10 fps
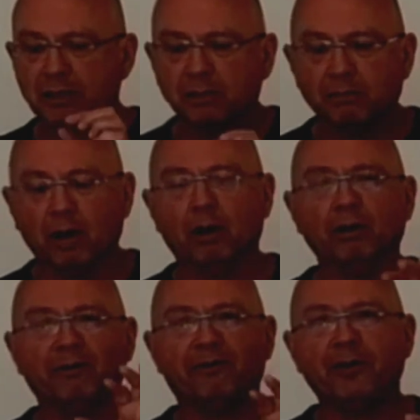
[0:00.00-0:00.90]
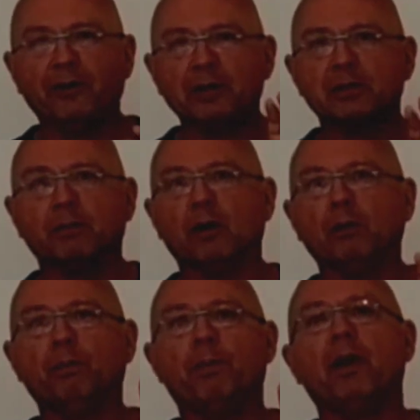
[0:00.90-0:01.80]
small, very
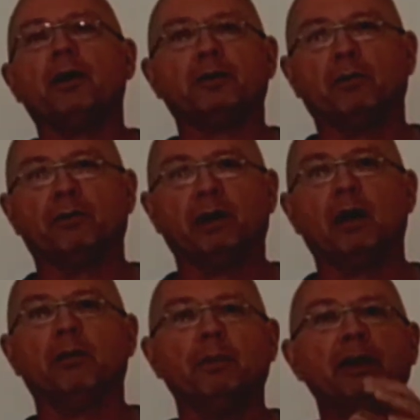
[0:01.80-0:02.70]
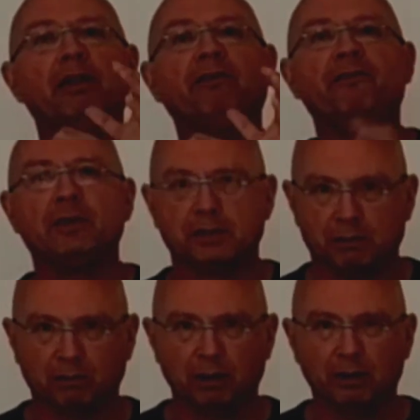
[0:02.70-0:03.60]
small part of the arm, in the
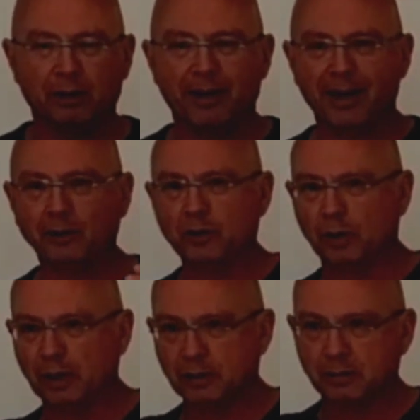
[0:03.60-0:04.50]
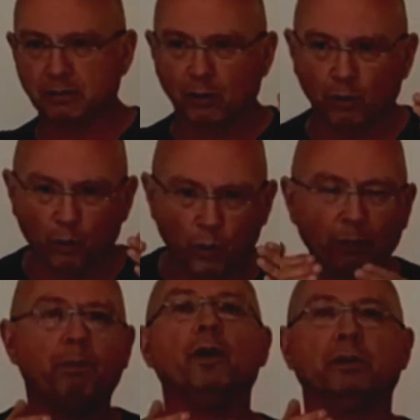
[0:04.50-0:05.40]
fist. Actually, it's
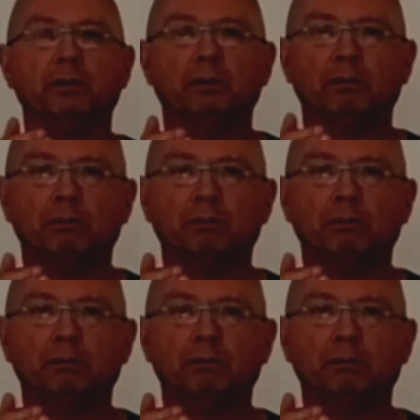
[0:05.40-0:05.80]
one point.